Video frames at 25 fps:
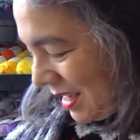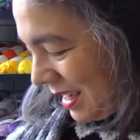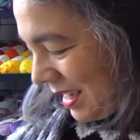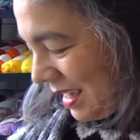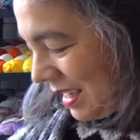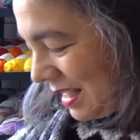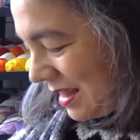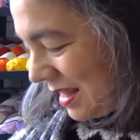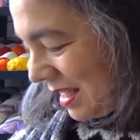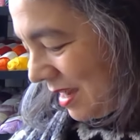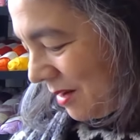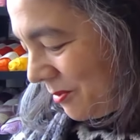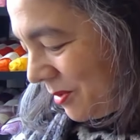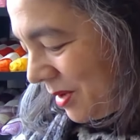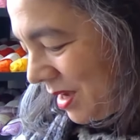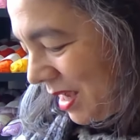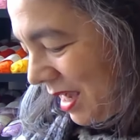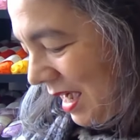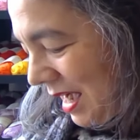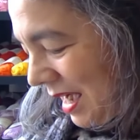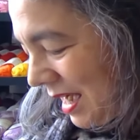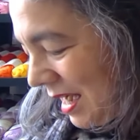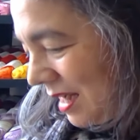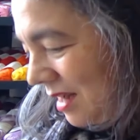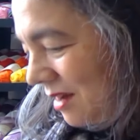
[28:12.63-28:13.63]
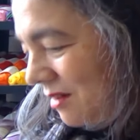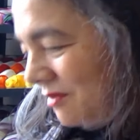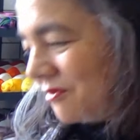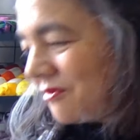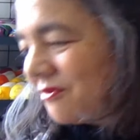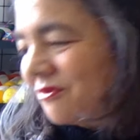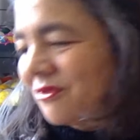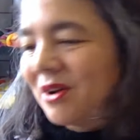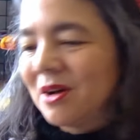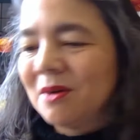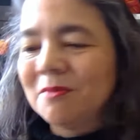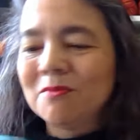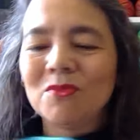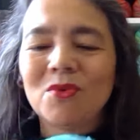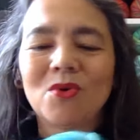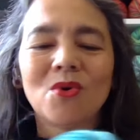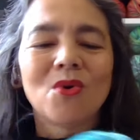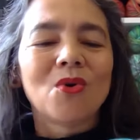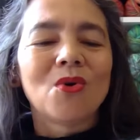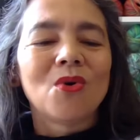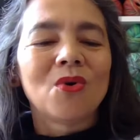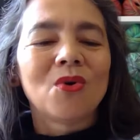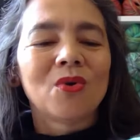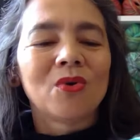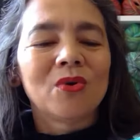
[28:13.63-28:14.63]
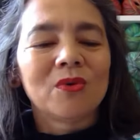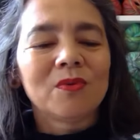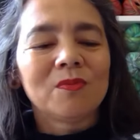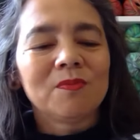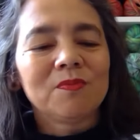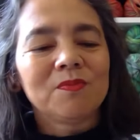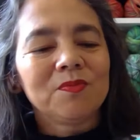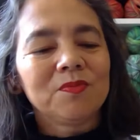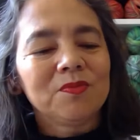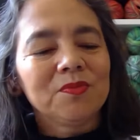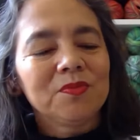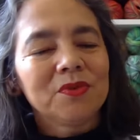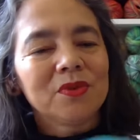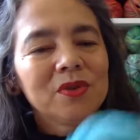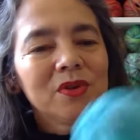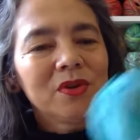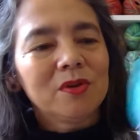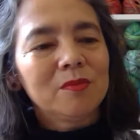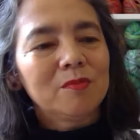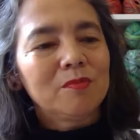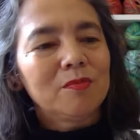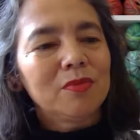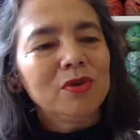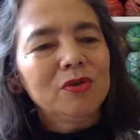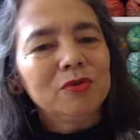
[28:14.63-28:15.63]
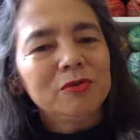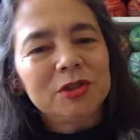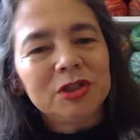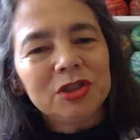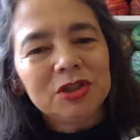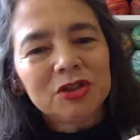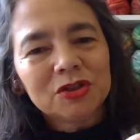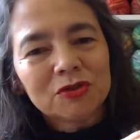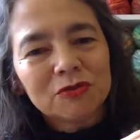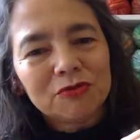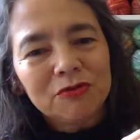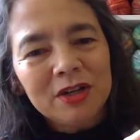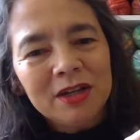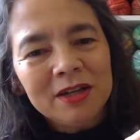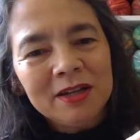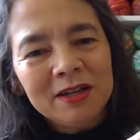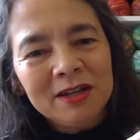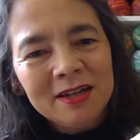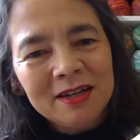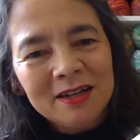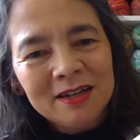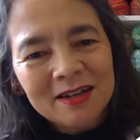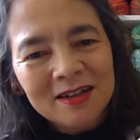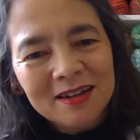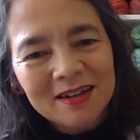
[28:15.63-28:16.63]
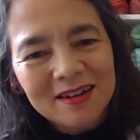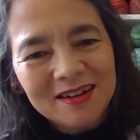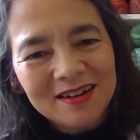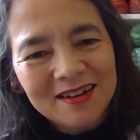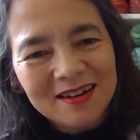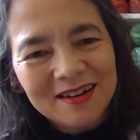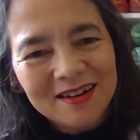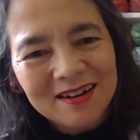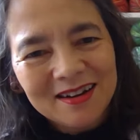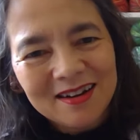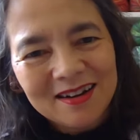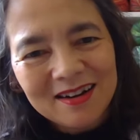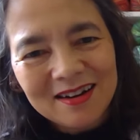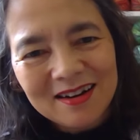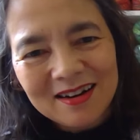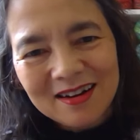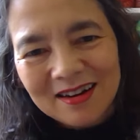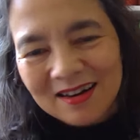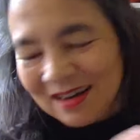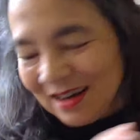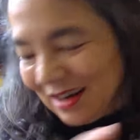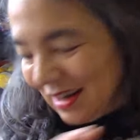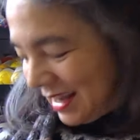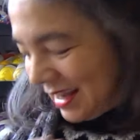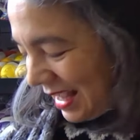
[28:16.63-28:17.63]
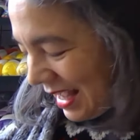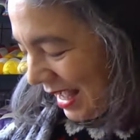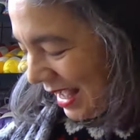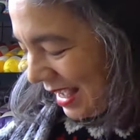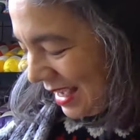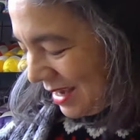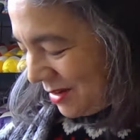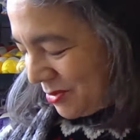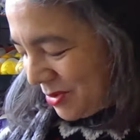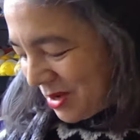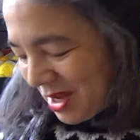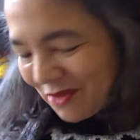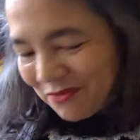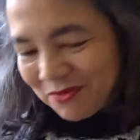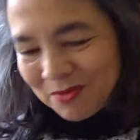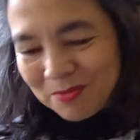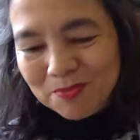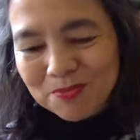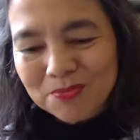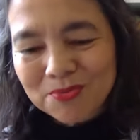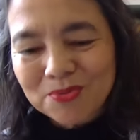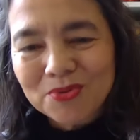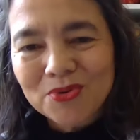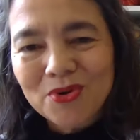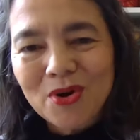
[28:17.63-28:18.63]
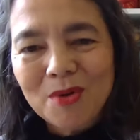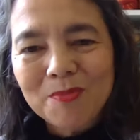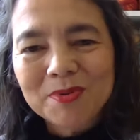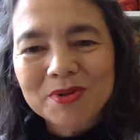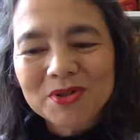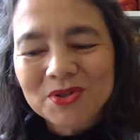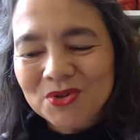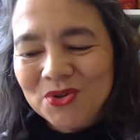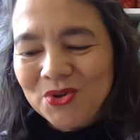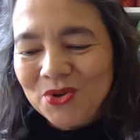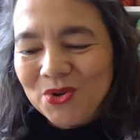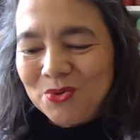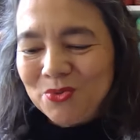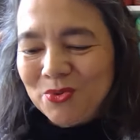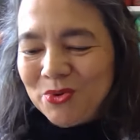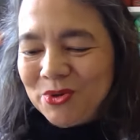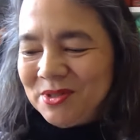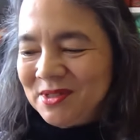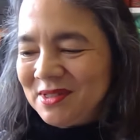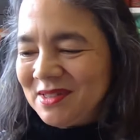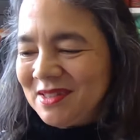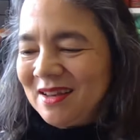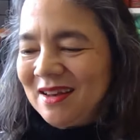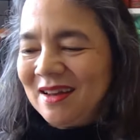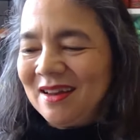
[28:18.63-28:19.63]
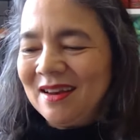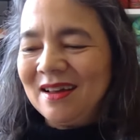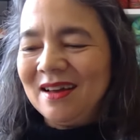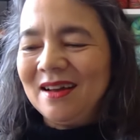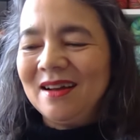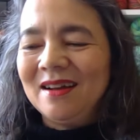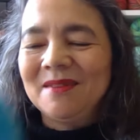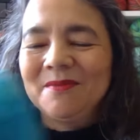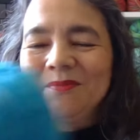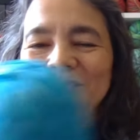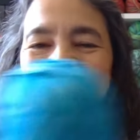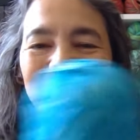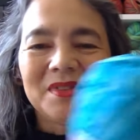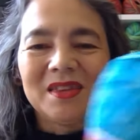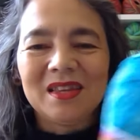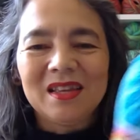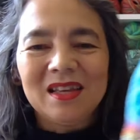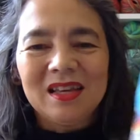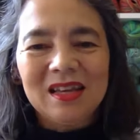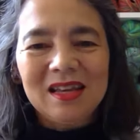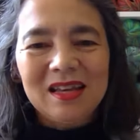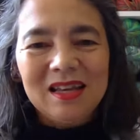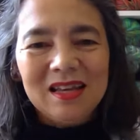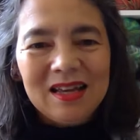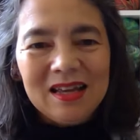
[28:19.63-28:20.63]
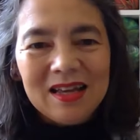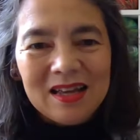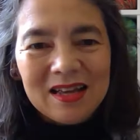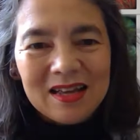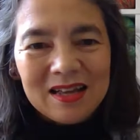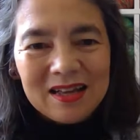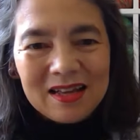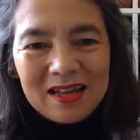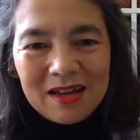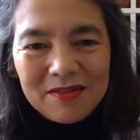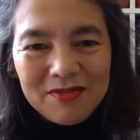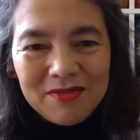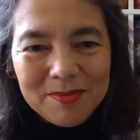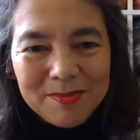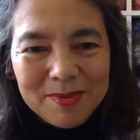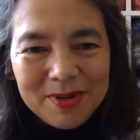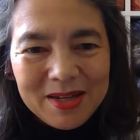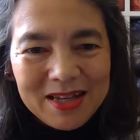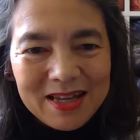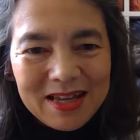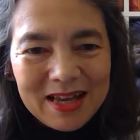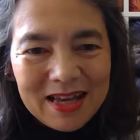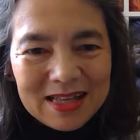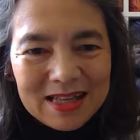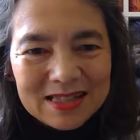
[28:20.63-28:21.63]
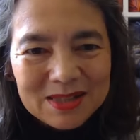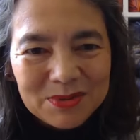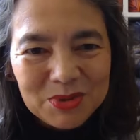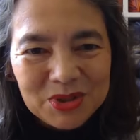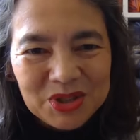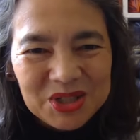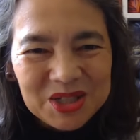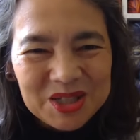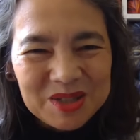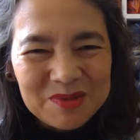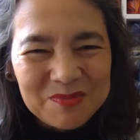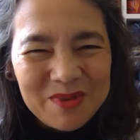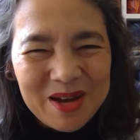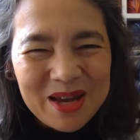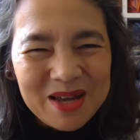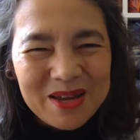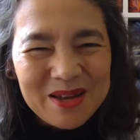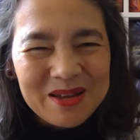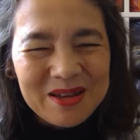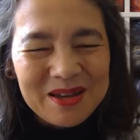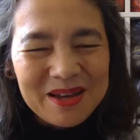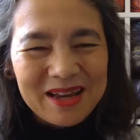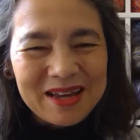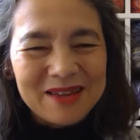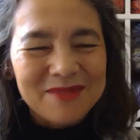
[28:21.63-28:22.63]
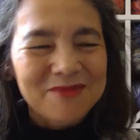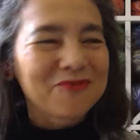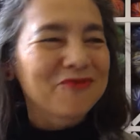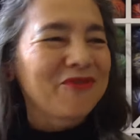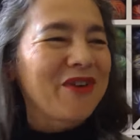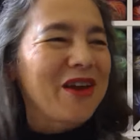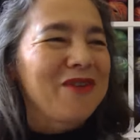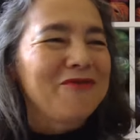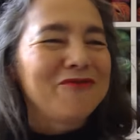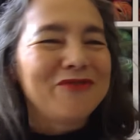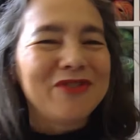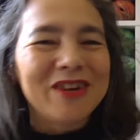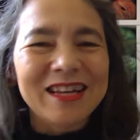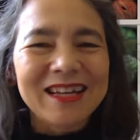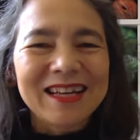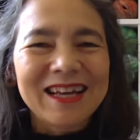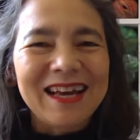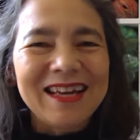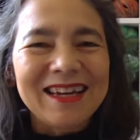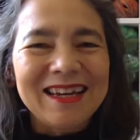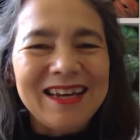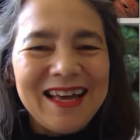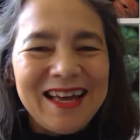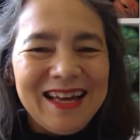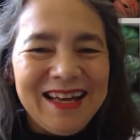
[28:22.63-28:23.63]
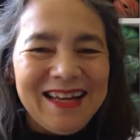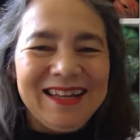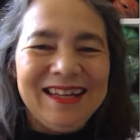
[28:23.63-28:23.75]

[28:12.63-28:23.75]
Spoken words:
And then we have a more bluish green, and we have a proper turquoise color. Everybody guess which is my favorite color?